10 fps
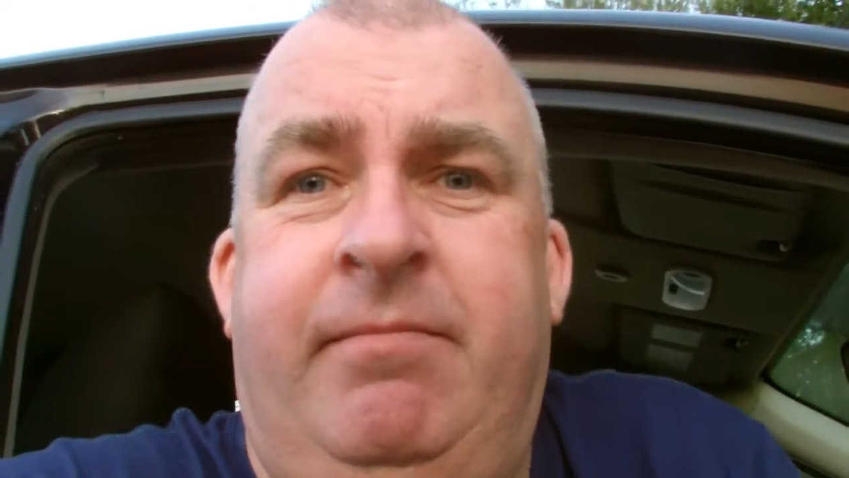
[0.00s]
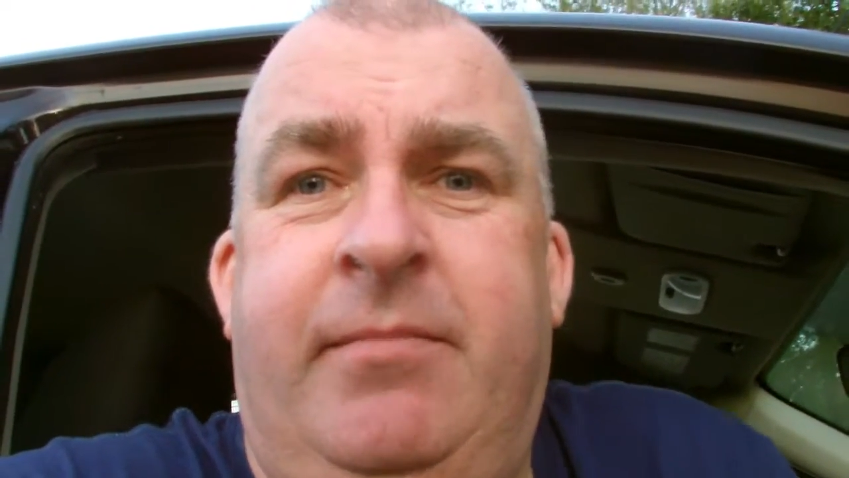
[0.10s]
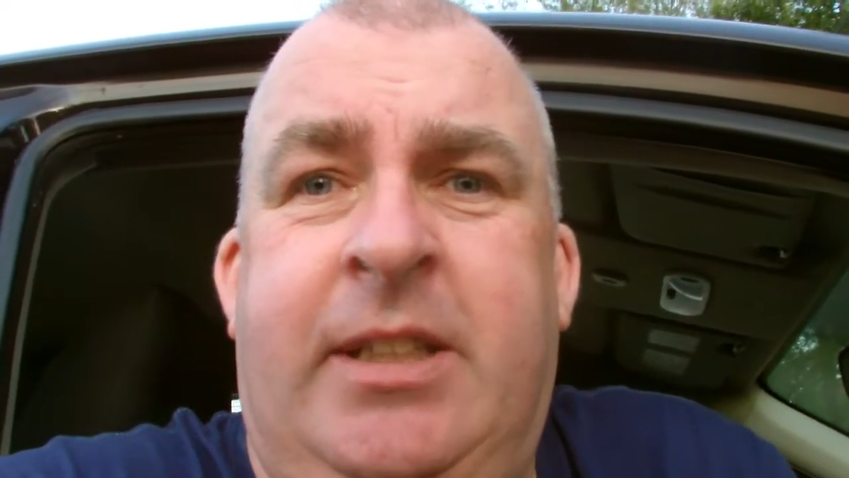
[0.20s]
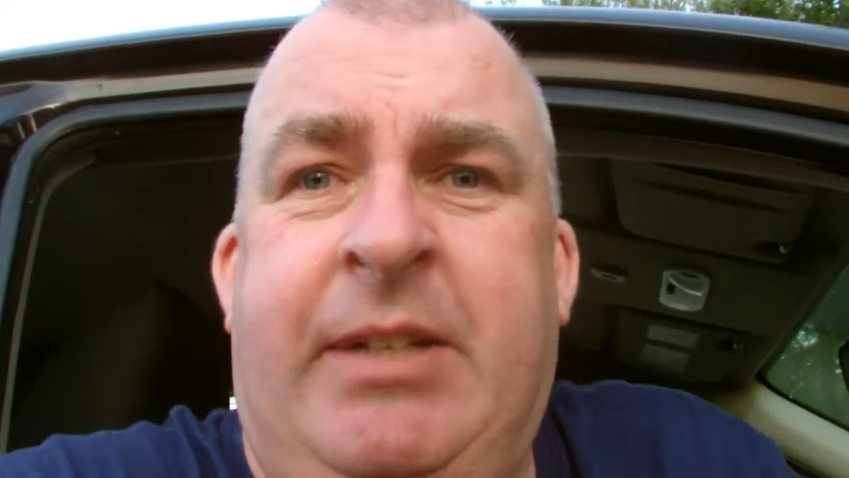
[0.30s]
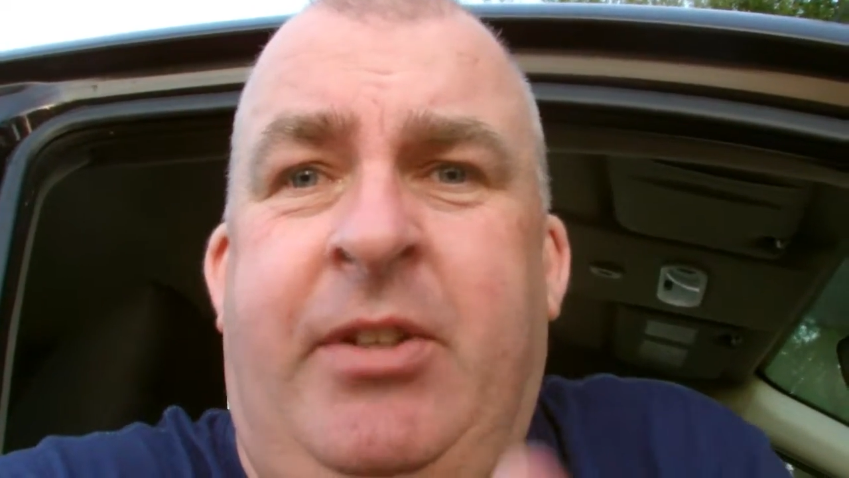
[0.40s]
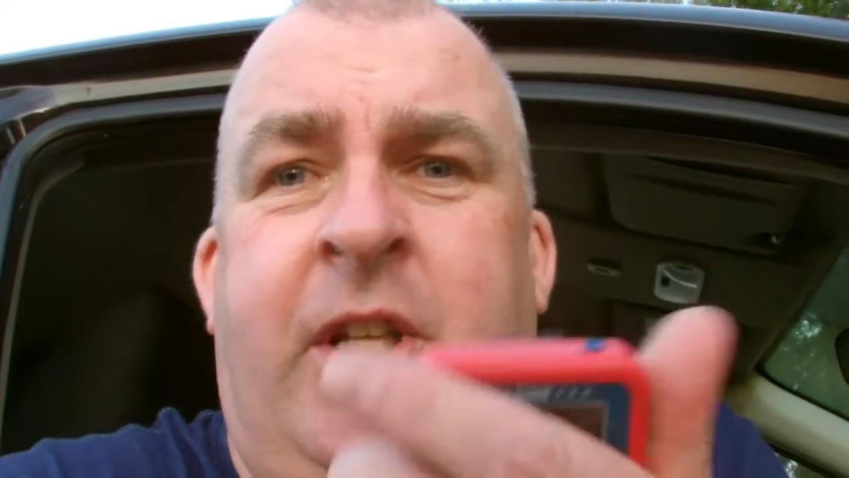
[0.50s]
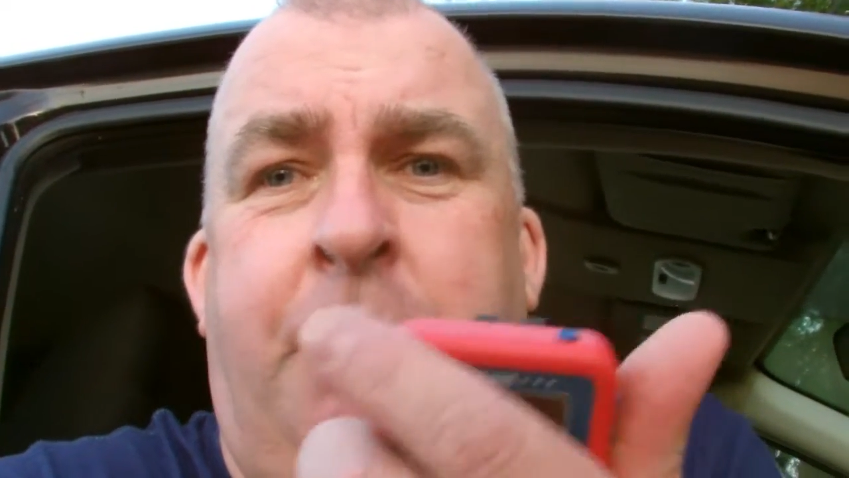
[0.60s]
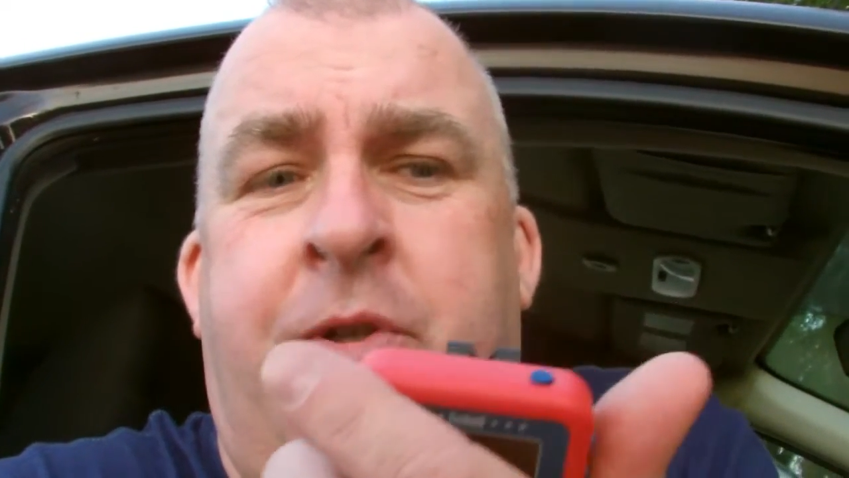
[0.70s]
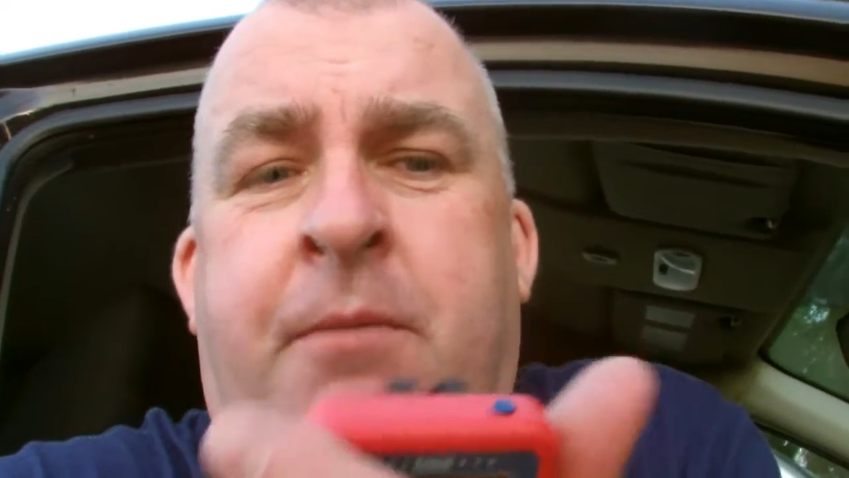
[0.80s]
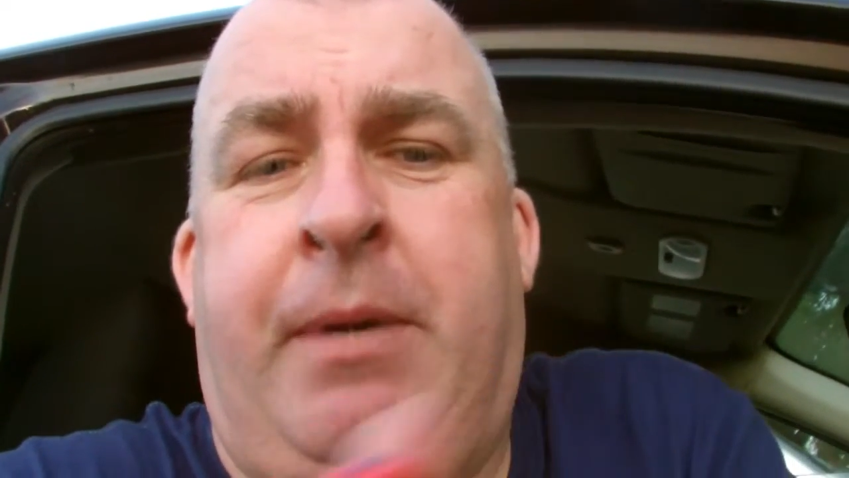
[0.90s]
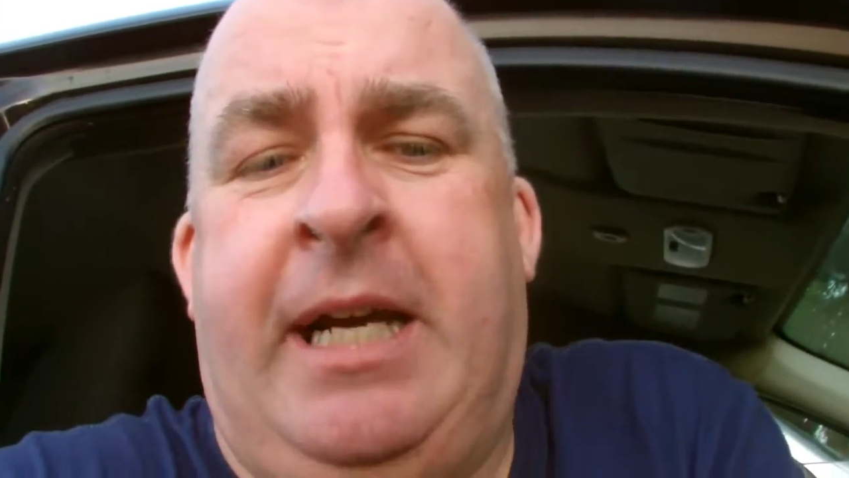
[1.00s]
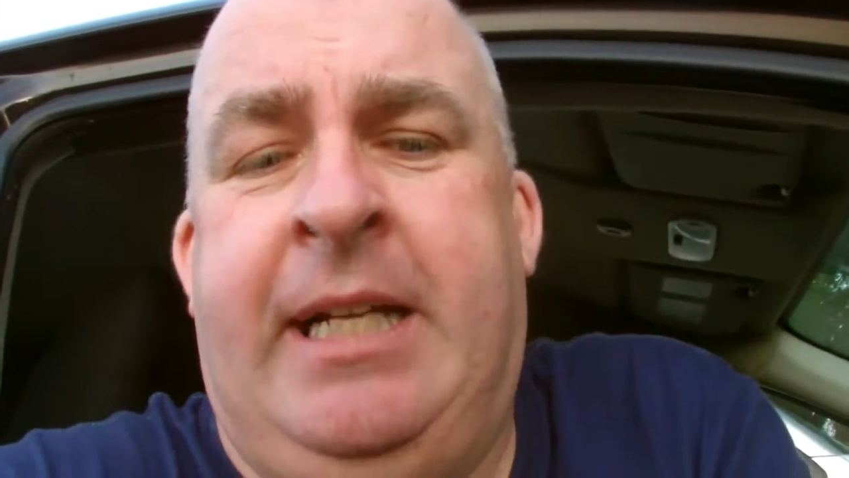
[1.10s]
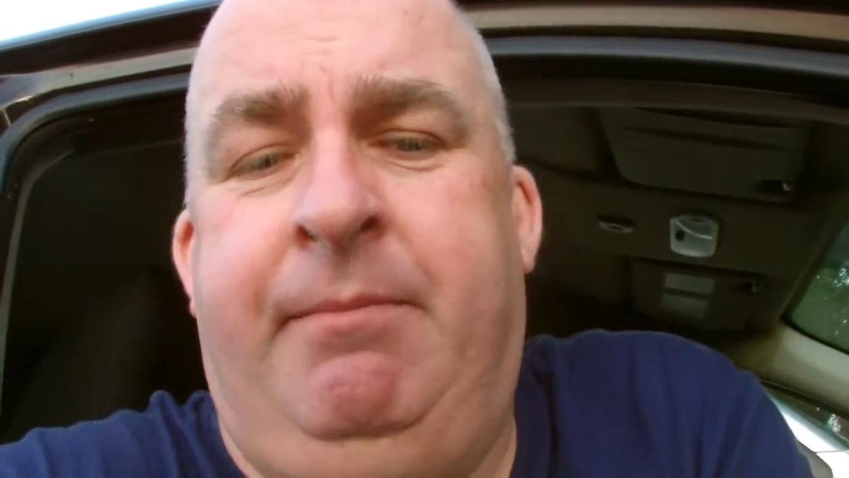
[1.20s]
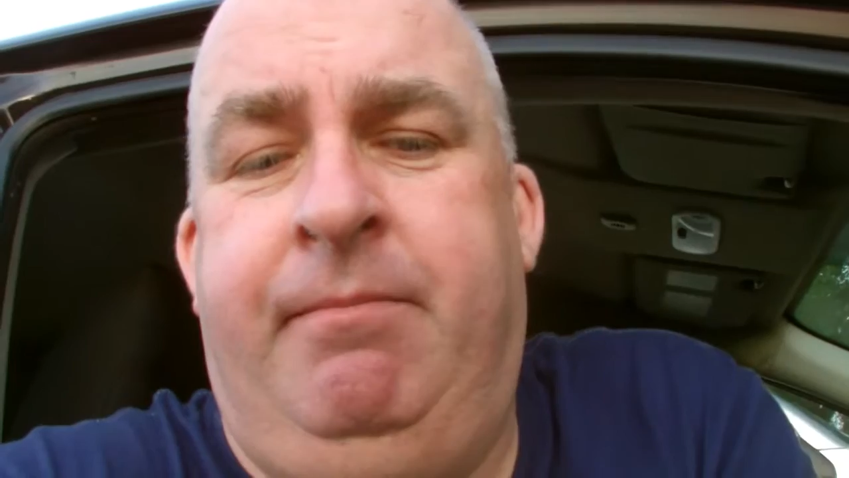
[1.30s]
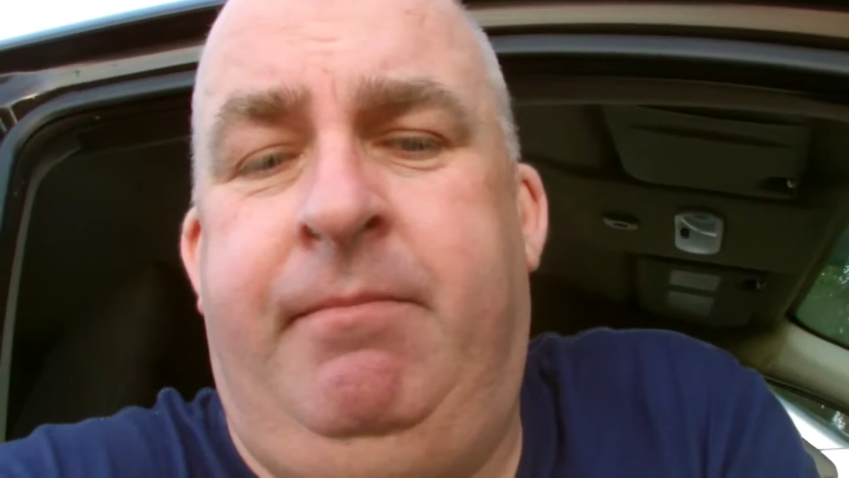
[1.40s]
I give you the option of buying it.